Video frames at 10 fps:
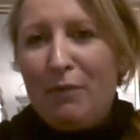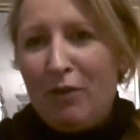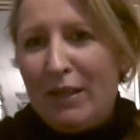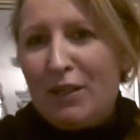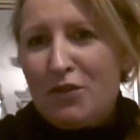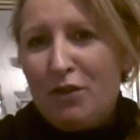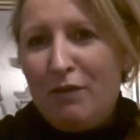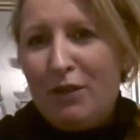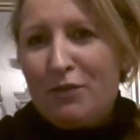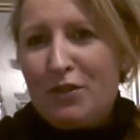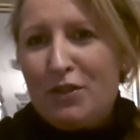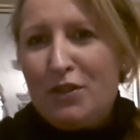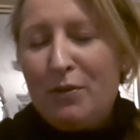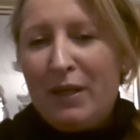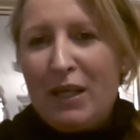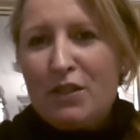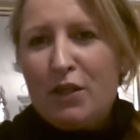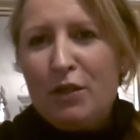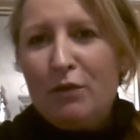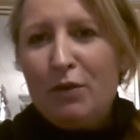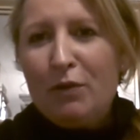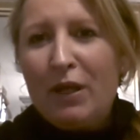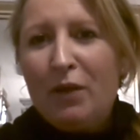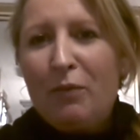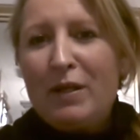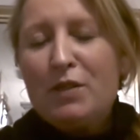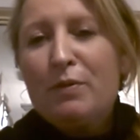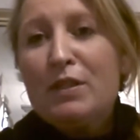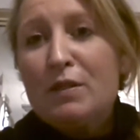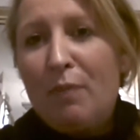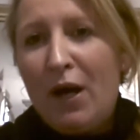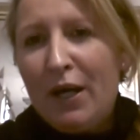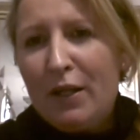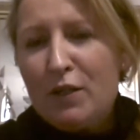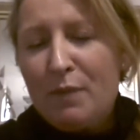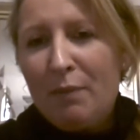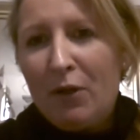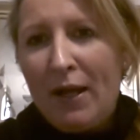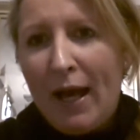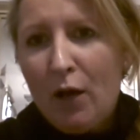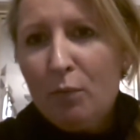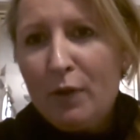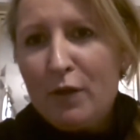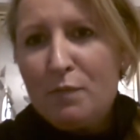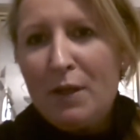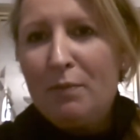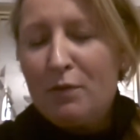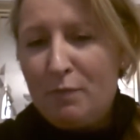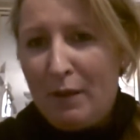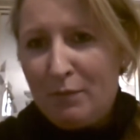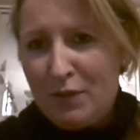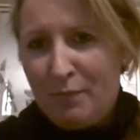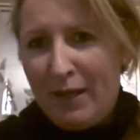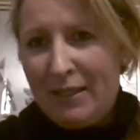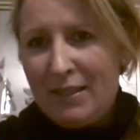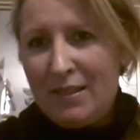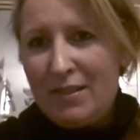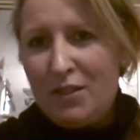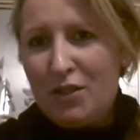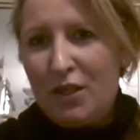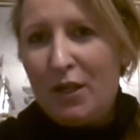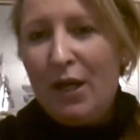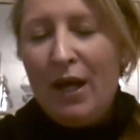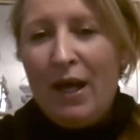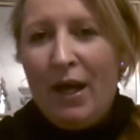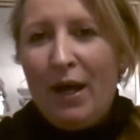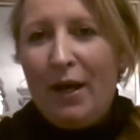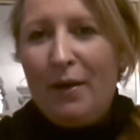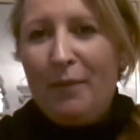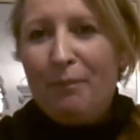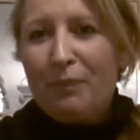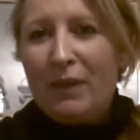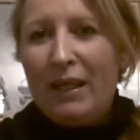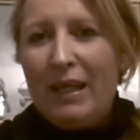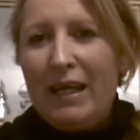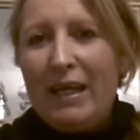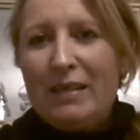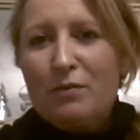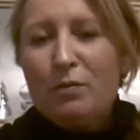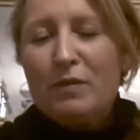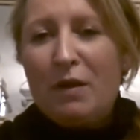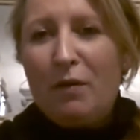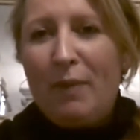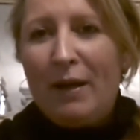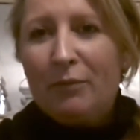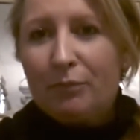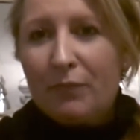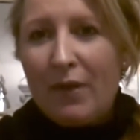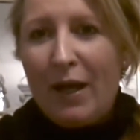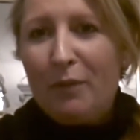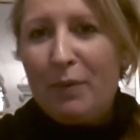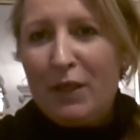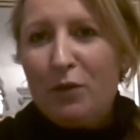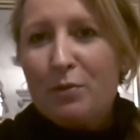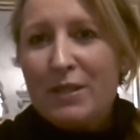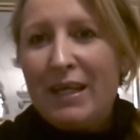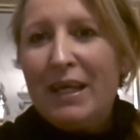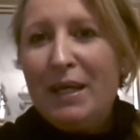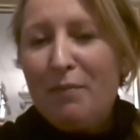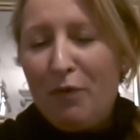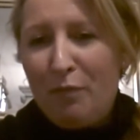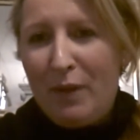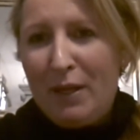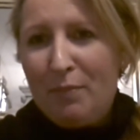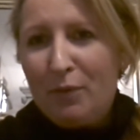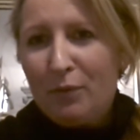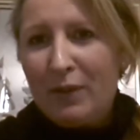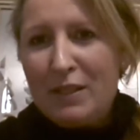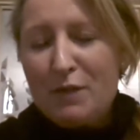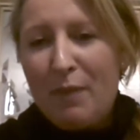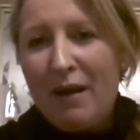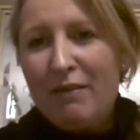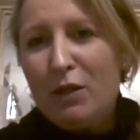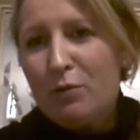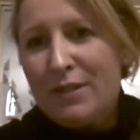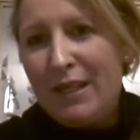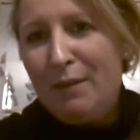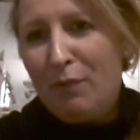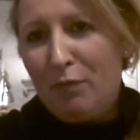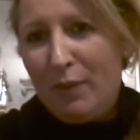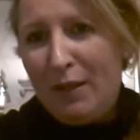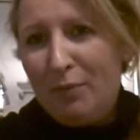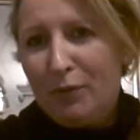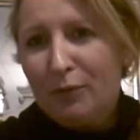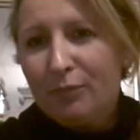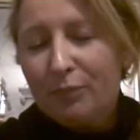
we're a little too reluctant to doing it. So you're looking at ways to inspire those people and help those people to be able to make the decision. It's also about helping your team of people, inspiring your team of people